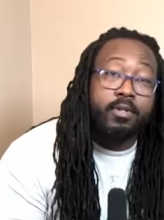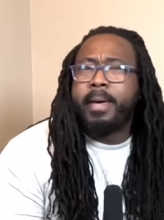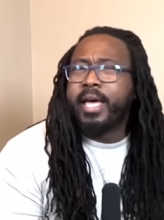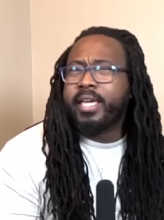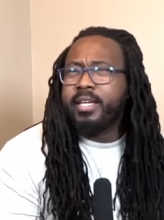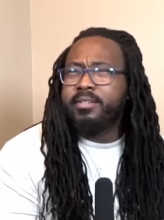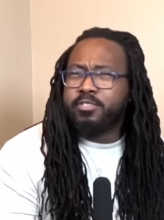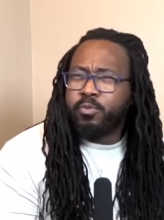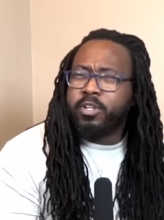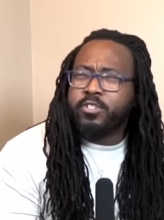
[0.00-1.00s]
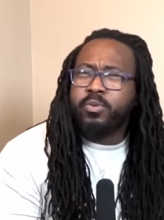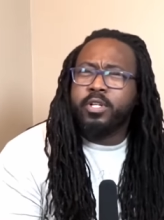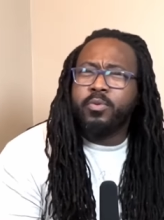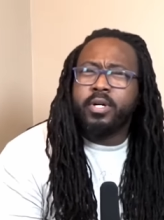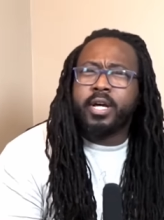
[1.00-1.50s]
Back in
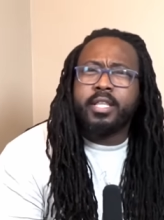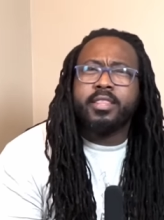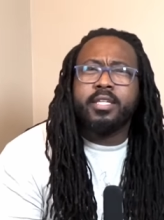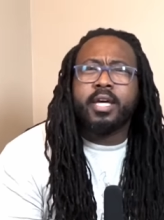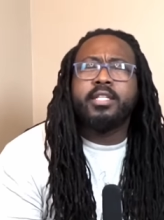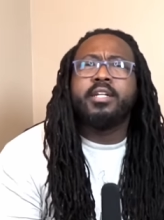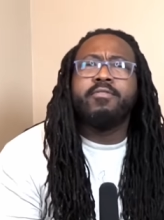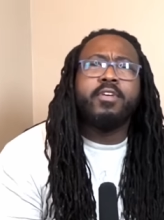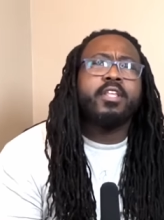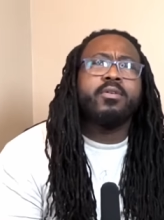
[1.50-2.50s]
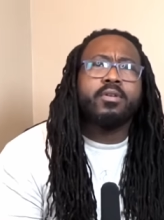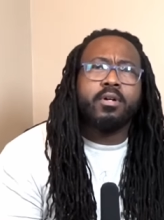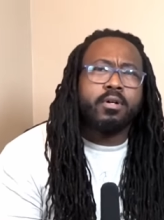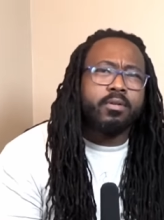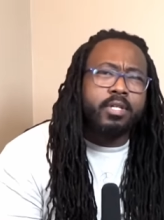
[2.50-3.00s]
2021, I think, I did a video
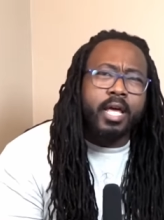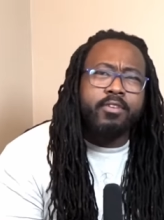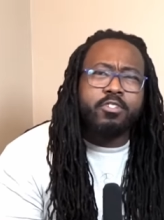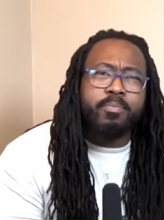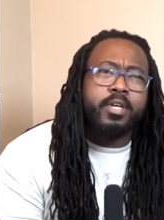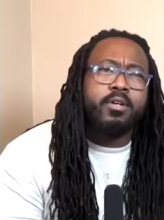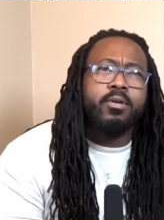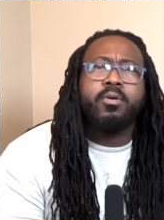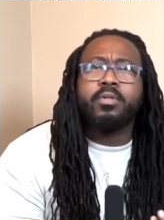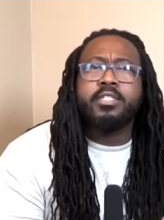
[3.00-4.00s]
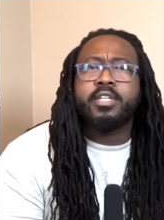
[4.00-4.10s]
called Dave Chappelle Only